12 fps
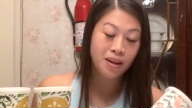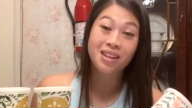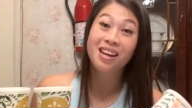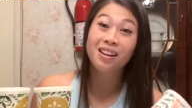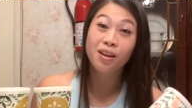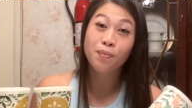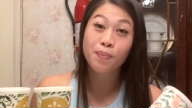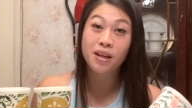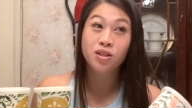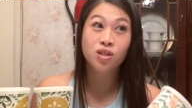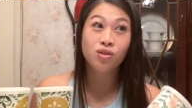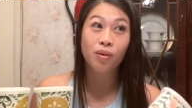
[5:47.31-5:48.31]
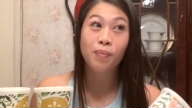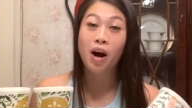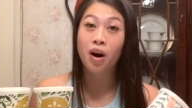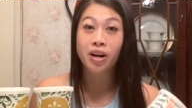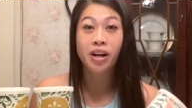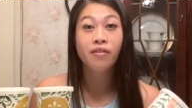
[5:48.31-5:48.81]
yellow peaches from
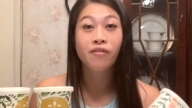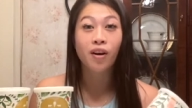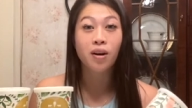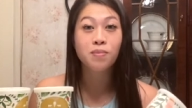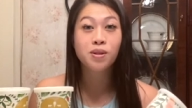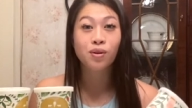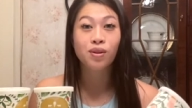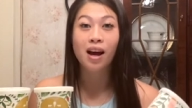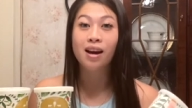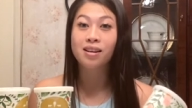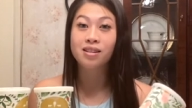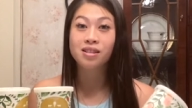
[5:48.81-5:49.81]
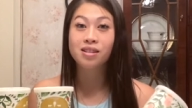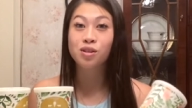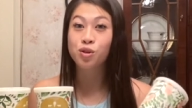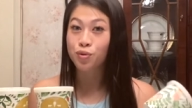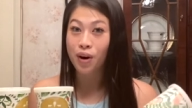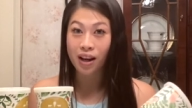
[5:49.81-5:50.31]
Arnett Farms, So that is
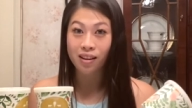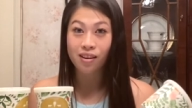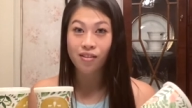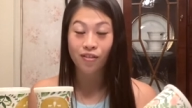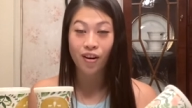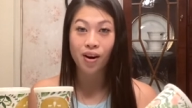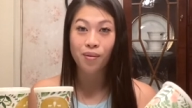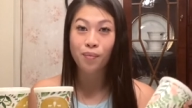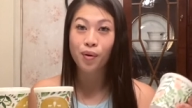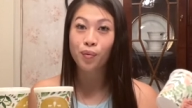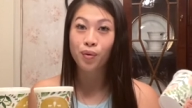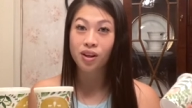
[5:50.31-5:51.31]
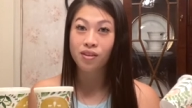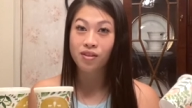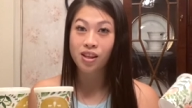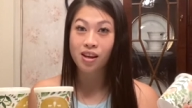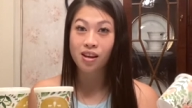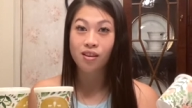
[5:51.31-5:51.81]
directly from one of
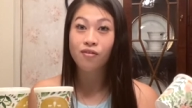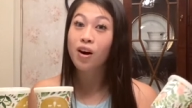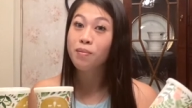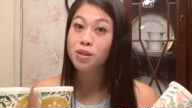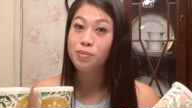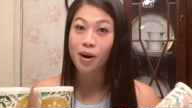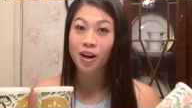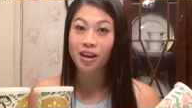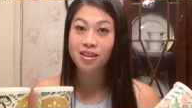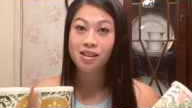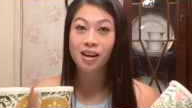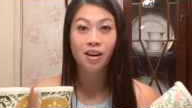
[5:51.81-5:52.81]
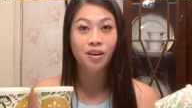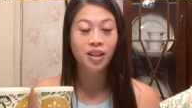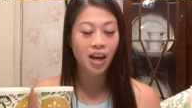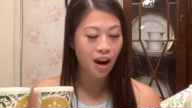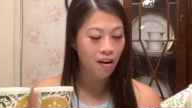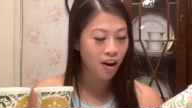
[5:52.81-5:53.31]
the farmers markets here in
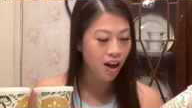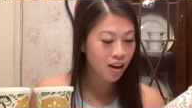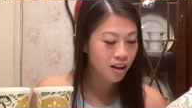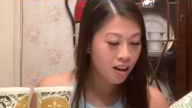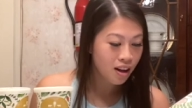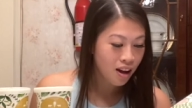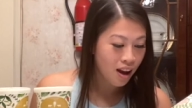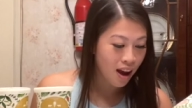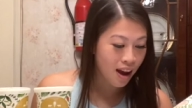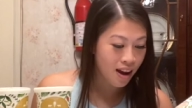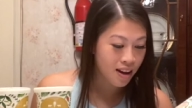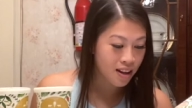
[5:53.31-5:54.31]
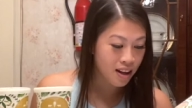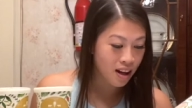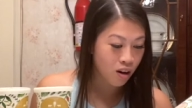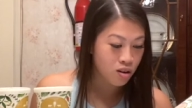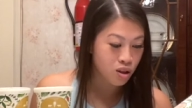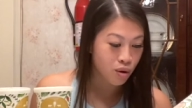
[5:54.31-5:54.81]
the area.
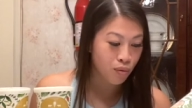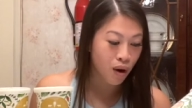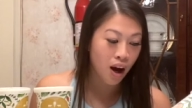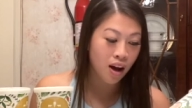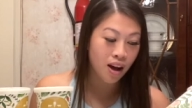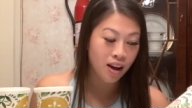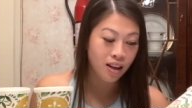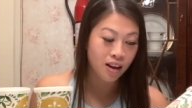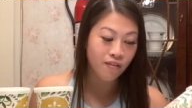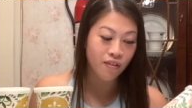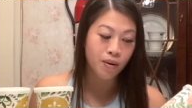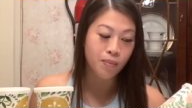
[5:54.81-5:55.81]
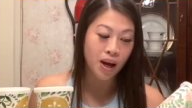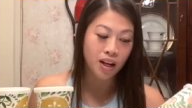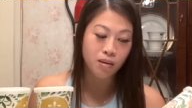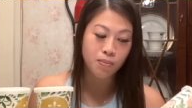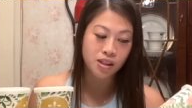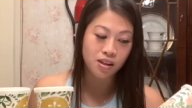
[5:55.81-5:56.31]
And also raw honey from
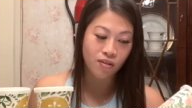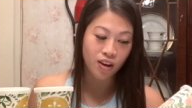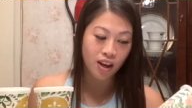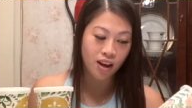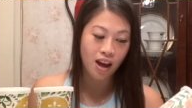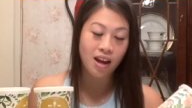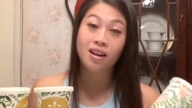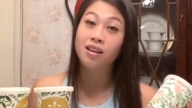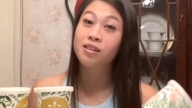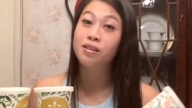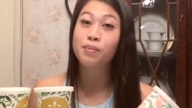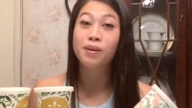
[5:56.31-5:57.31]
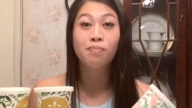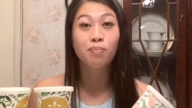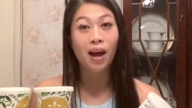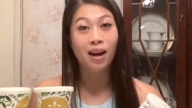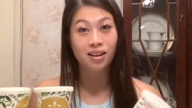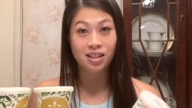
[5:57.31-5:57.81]
Honey Pacifica and a little bit of
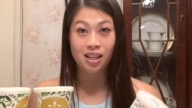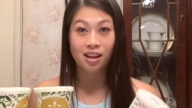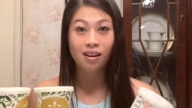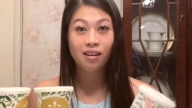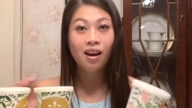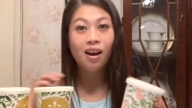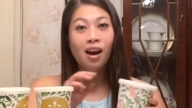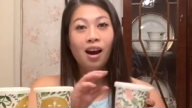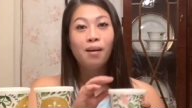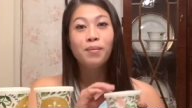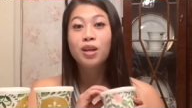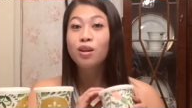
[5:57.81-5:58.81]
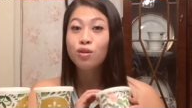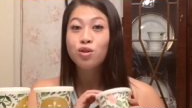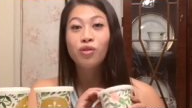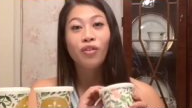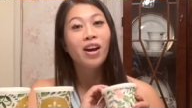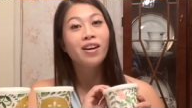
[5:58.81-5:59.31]
black tea. I'm a
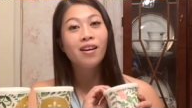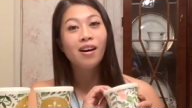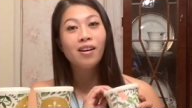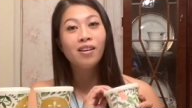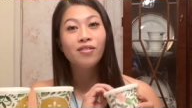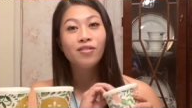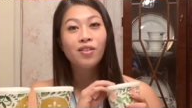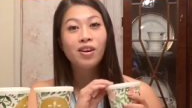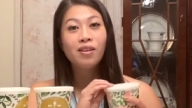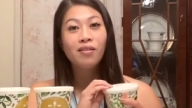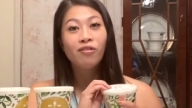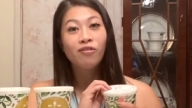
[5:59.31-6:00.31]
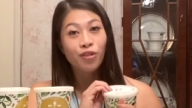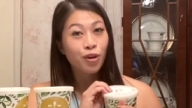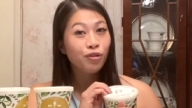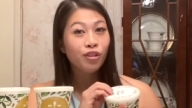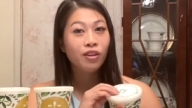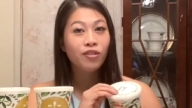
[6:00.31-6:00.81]
huge fan of
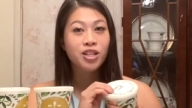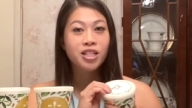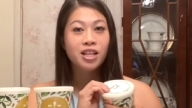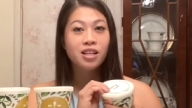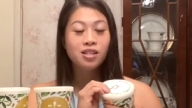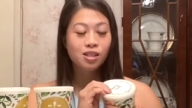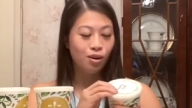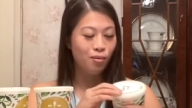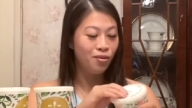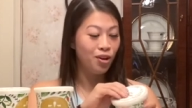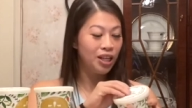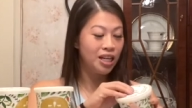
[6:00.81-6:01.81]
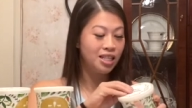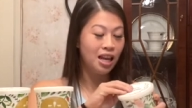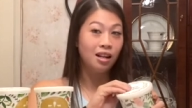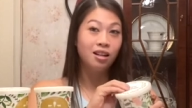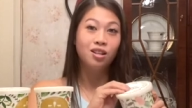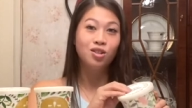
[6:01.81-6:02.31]
fruit flavored teas, so I'm really
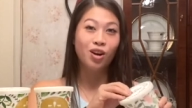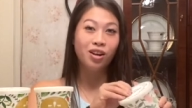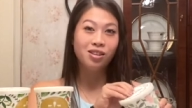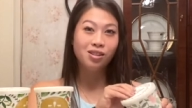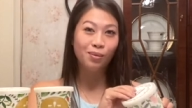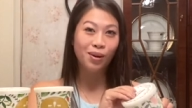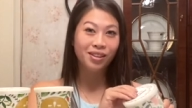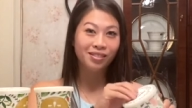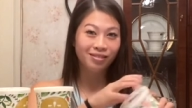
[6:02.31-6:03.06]
excited to try this one.